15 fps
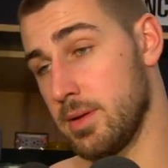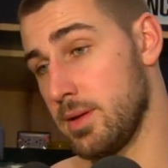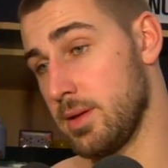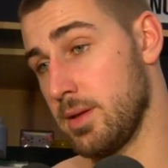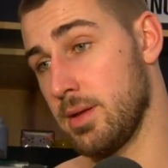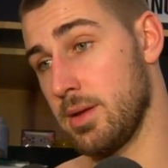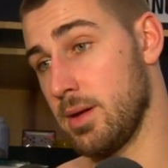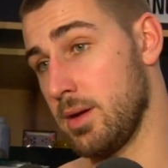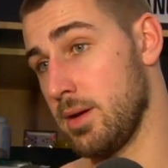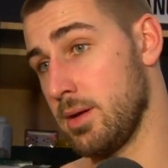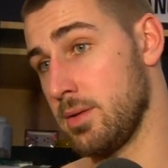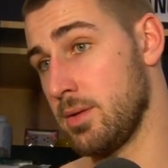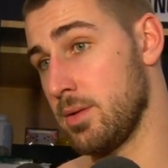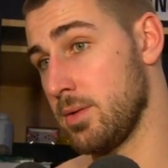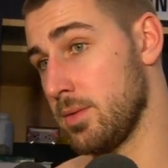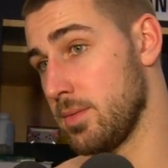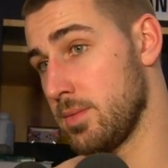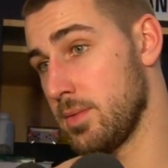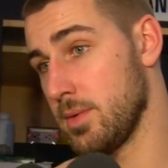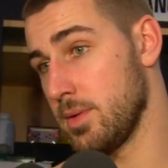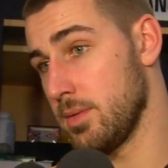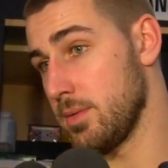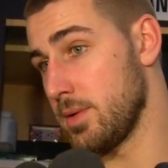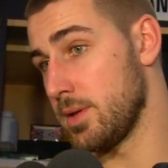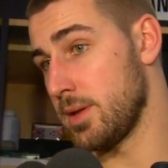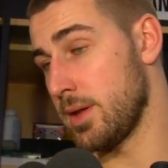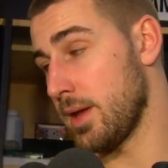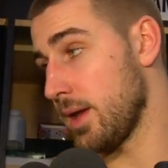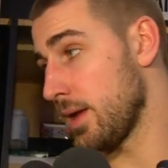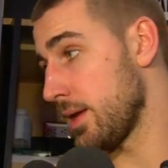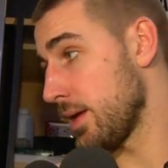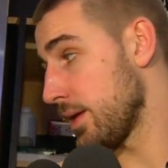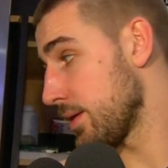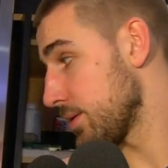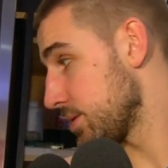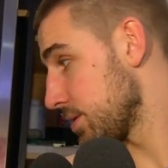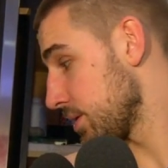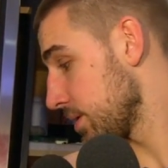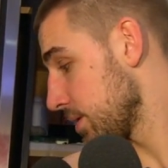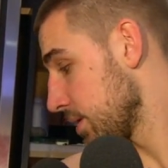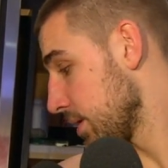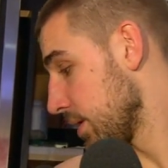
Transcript: and you know, we didn't have energy.